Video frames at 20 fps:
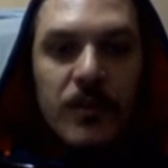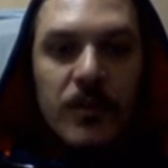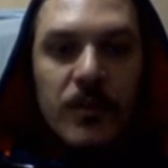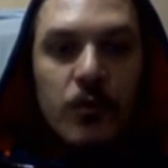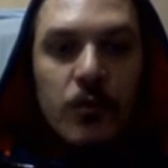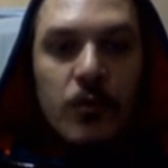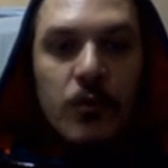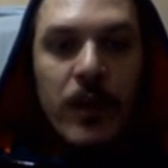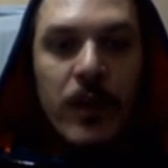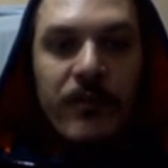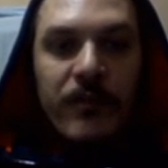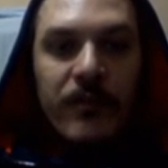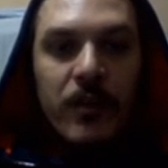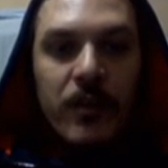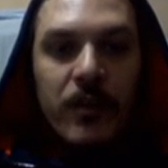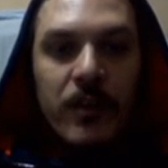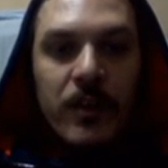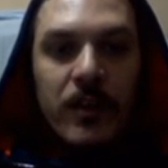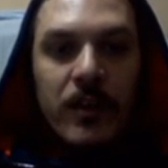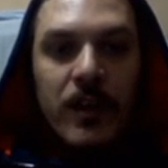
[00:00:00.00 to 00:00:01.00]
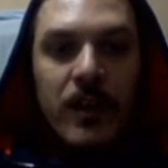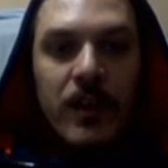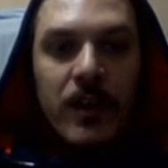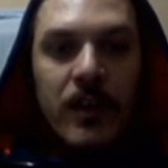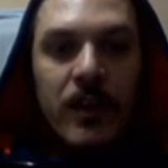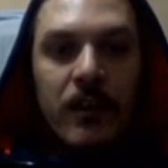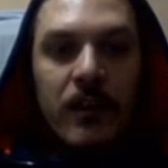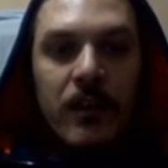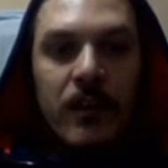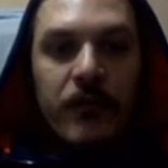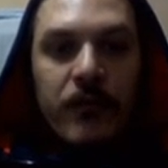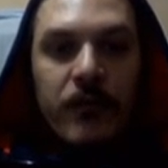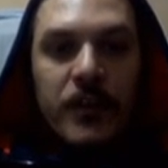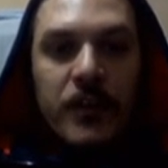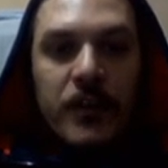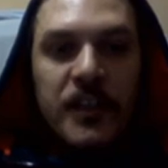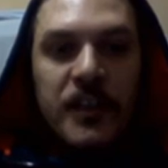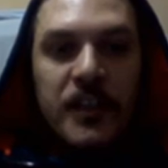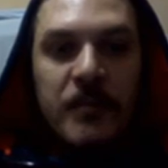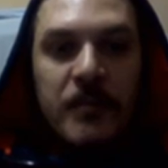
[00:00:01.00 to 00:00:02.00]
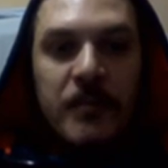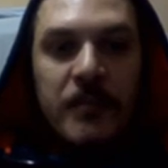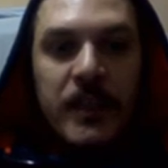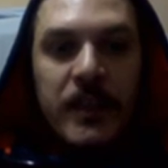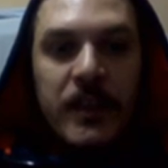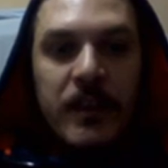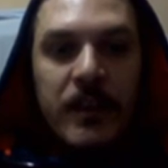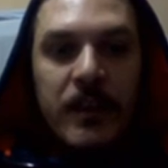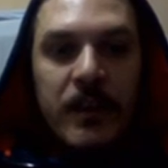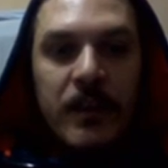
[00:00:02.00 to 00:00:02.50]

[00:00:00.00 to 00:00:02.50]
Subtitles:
a4, first spinning